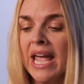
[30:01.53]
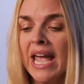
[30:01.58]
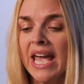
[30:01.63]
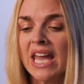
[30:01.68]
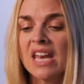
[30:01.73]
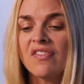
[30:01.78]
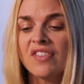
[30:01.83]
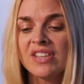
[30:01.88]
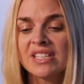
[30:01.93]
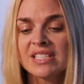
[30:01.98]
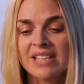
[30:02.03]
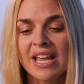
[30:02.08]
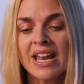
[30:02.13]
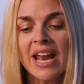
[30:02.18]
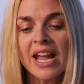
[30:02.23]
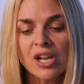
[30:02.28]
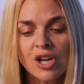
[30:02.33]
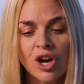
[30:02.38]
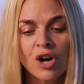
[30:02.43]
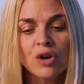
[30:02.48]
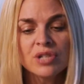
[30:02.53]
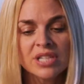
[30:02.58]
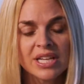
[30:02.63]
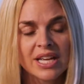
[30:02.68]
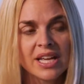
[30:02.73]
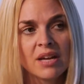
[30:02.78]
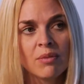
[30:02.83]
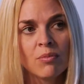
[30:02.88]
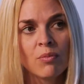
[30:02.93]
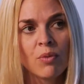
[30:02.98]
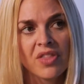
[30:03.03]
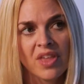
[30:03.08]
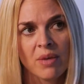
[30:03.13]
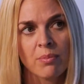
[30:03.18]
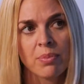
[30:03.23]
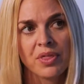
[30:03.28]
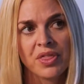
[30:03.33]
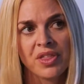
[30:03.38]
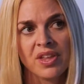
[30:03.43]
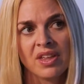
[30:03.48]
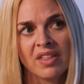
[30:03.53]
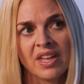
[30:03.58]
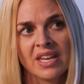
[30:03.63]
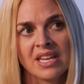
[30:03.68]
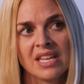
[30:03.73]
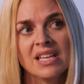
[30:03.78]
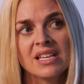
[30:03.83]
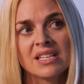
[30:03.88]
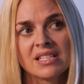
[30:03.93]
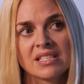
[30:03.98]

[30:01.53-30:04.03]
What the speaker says: And if instead I go to him with empathy that he is